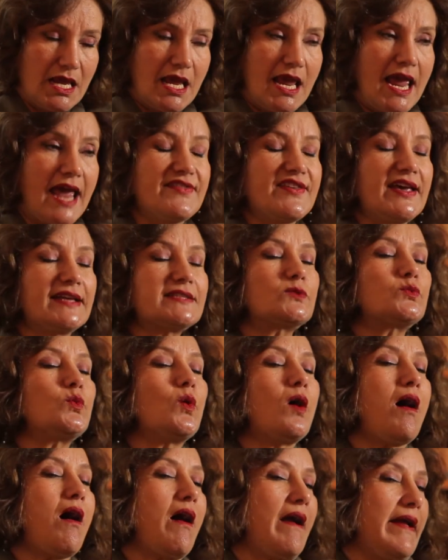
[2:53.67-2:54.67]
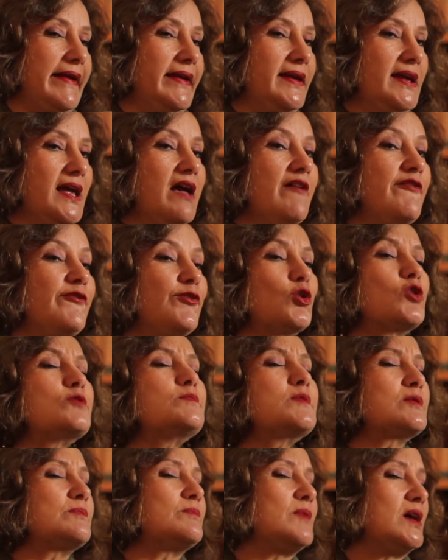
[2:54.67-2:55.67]
And that's why a
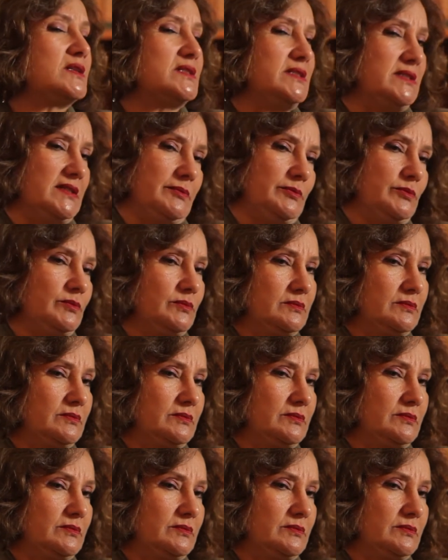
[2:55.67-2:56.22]
former Muslim